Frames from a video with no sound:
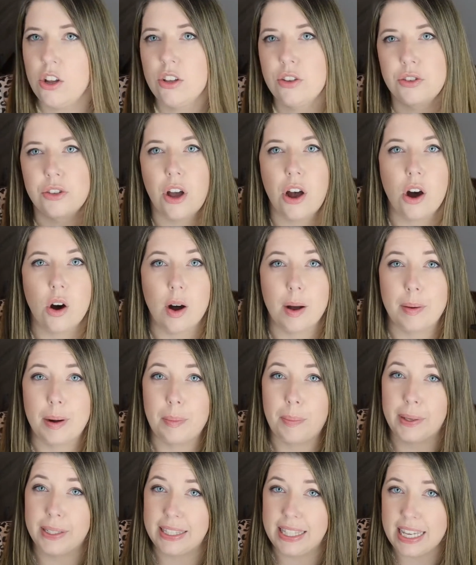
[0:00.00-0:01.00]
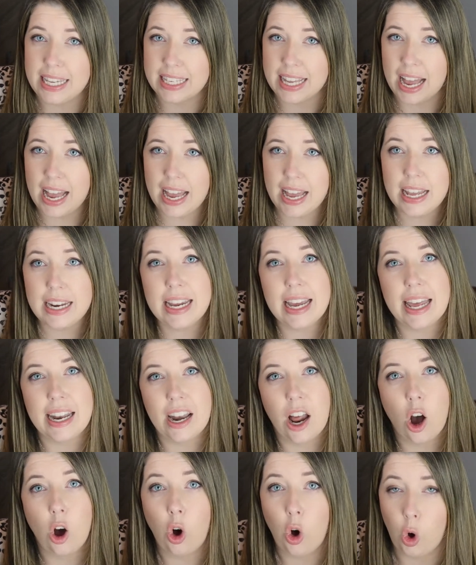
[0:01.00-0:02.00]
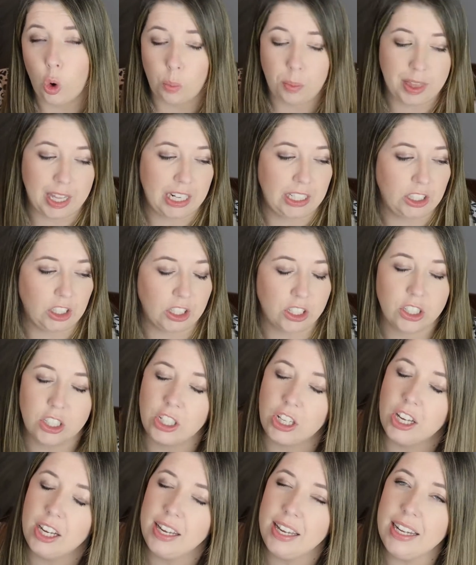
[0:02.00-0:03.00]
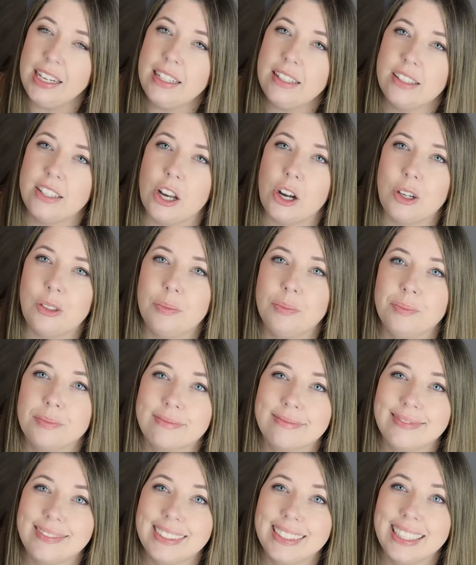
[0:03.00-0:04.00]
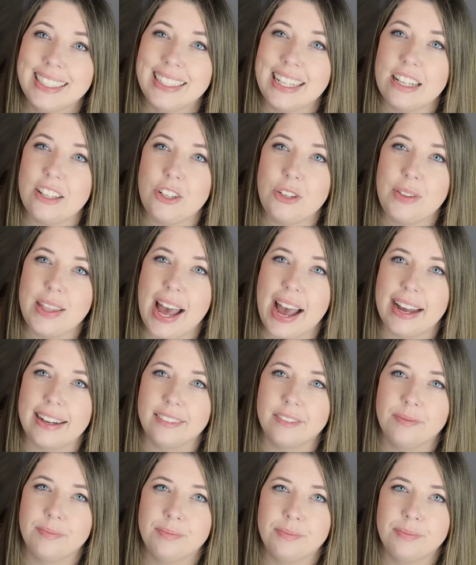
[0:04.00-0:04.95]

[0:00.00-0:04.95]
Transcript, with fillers: So I'm gonna put these on and hope that it looks good. So let's do that.